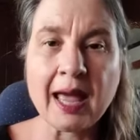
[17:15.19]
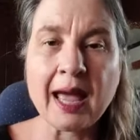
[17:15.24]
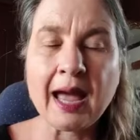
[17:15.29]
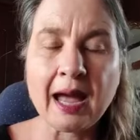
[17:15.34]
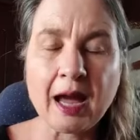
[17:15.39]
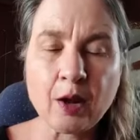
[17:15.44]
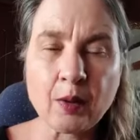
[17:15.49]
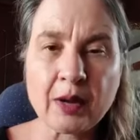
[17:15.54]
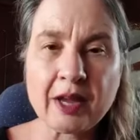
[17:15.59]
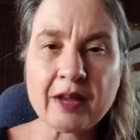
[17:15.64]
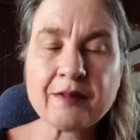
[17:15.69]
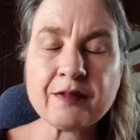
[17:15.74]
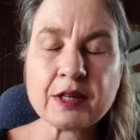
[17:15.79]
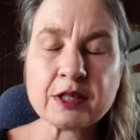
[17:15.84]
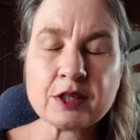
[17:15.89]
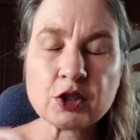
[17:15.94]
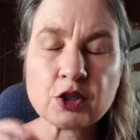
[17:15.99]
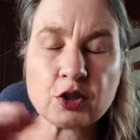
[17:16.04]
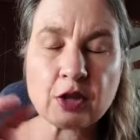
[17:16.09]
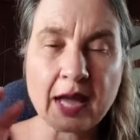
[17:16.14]
However,
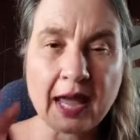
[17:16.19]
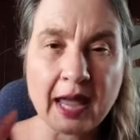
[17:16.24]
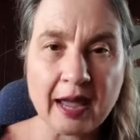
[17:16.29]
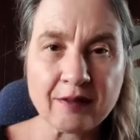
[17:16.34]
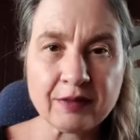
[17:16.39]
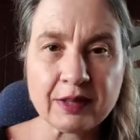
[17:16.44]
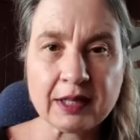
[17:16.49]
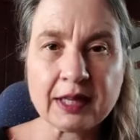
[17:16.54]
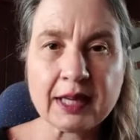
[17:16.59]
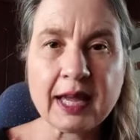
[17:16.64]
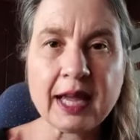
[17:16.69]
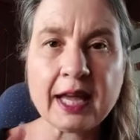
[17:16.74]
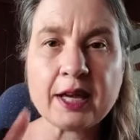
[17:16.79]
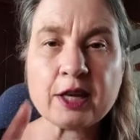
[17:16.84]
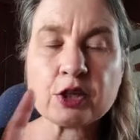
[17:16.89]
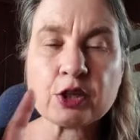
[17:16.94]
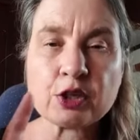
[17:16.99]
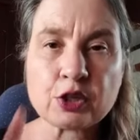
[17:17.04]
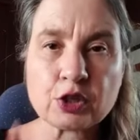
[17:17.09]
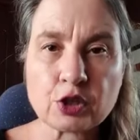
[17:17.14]
it's to have the
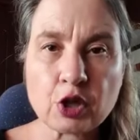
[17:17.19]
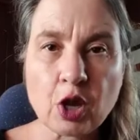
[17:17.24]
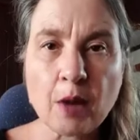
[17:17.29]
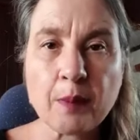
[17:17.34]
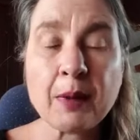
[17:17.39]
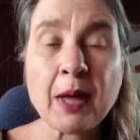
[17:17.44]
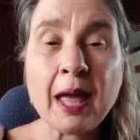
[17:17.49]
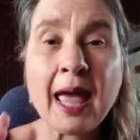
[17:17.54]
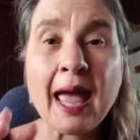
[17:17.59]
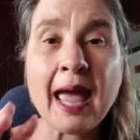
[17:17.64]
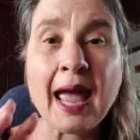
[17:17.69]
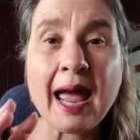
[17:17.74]
chaos stop